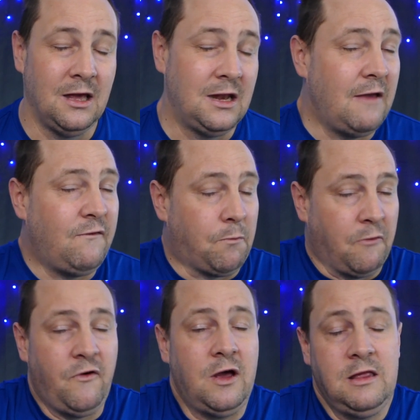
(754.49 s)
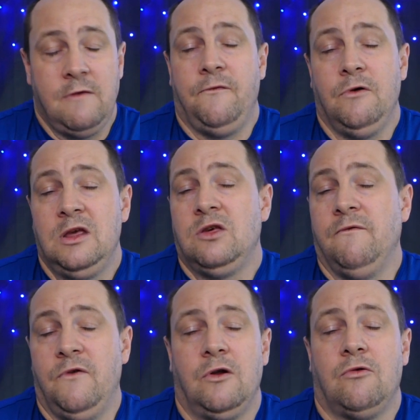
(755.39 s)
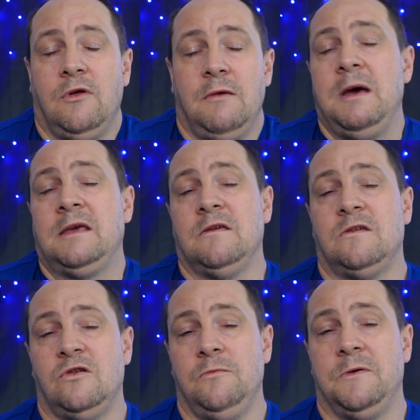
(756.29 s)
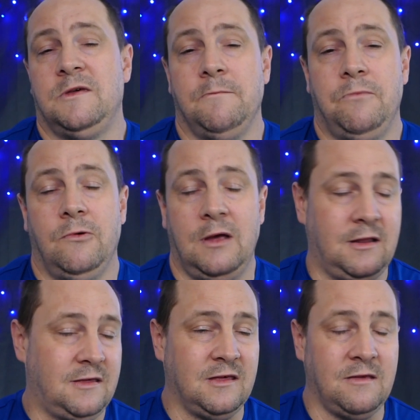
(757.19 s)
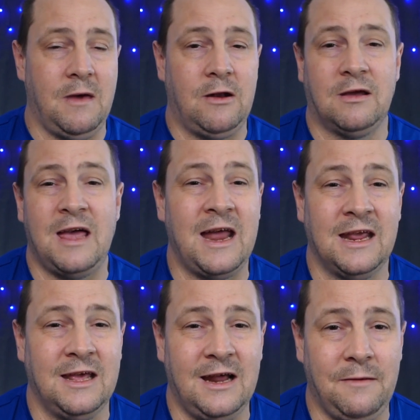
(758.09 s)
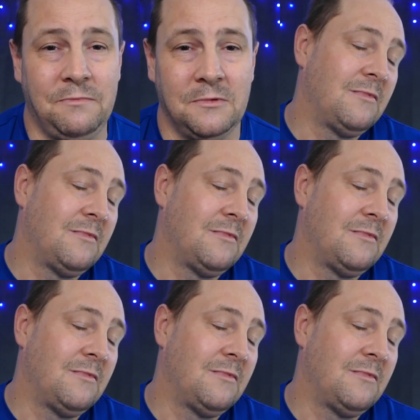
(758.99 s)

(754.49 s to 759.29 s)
Now, if you're providing the footage in vertical, it makes it super simple and it's just a matter of cutting it up.